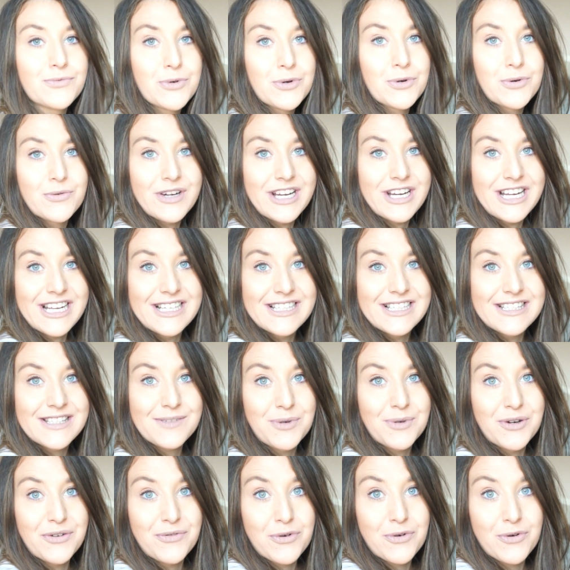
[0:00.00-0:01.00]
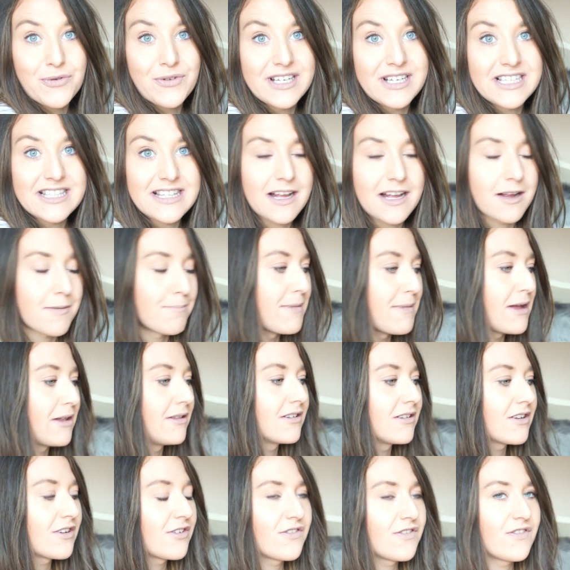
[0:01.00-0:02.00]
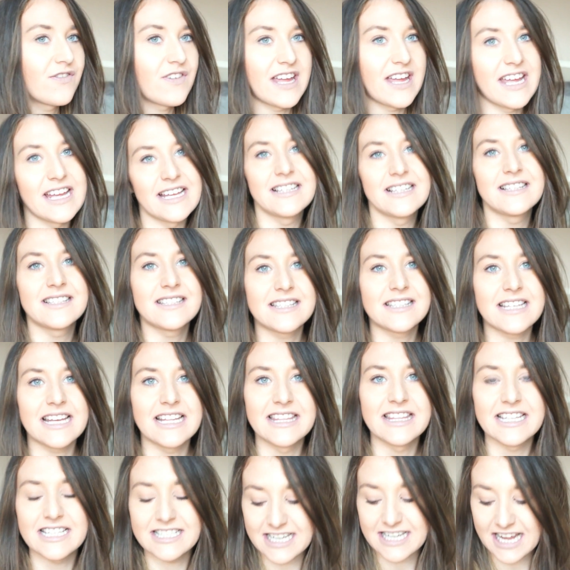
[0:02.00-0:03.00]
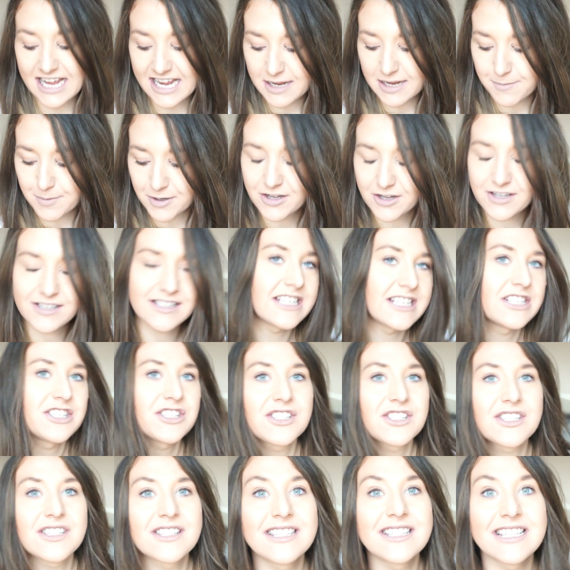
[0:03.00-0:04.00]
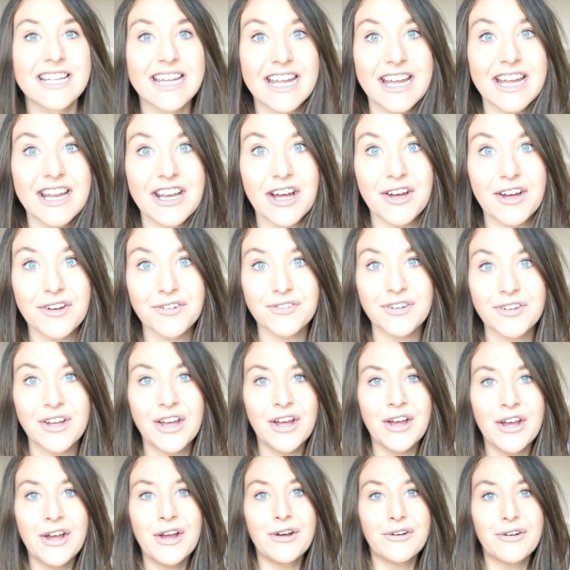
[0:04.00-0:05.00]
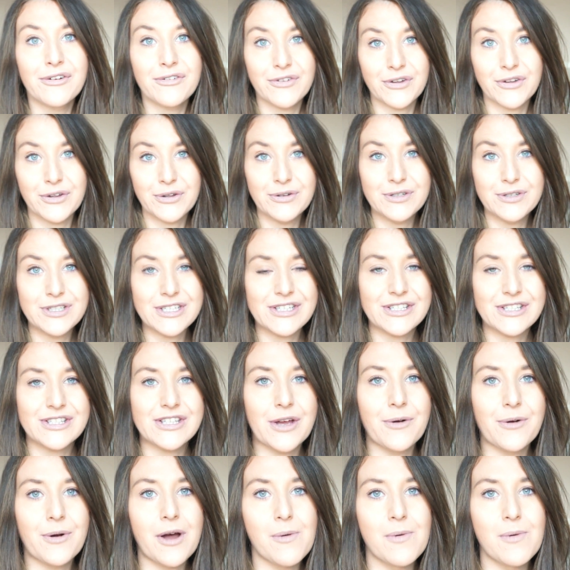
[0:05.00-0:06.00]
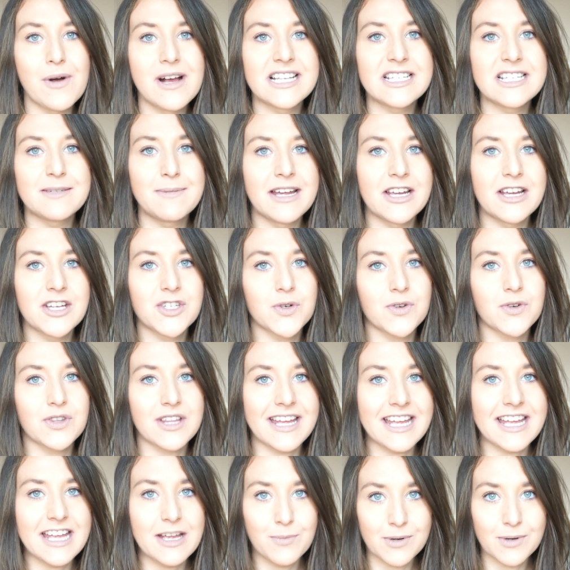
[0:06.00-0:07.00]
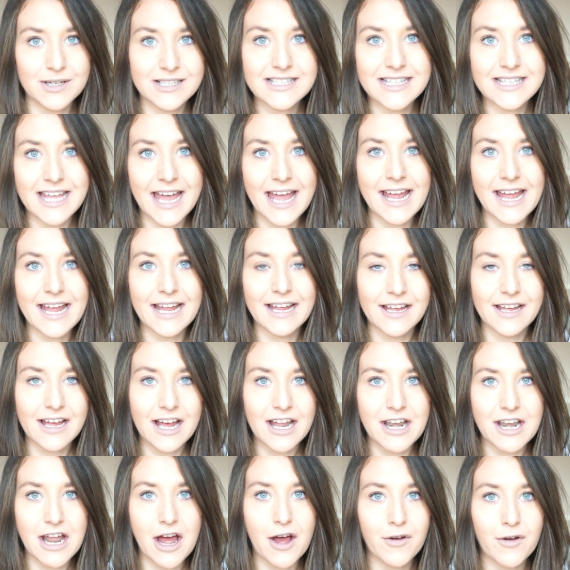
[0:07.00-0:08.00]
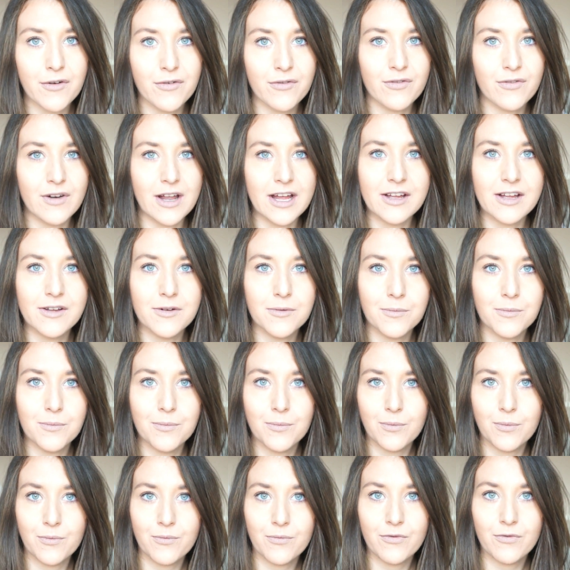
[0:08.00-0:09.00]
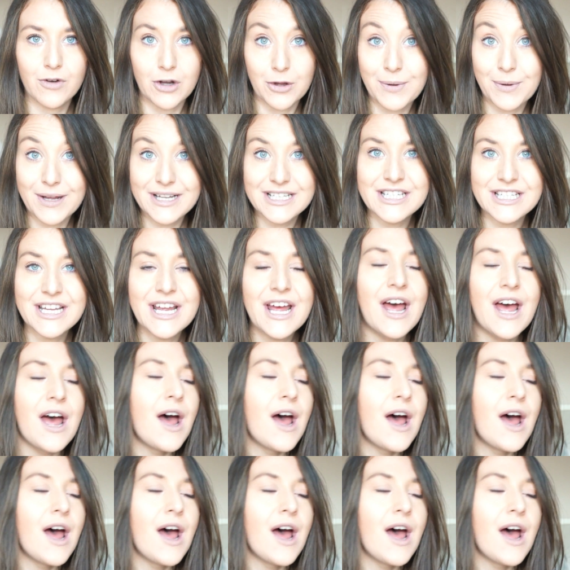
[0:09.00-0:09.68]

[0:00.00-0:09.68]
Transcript: one of Rory's like milk feeds in the day because he just doesn't eat enough food. So I wanted to make sure that he was getting enough like fluid.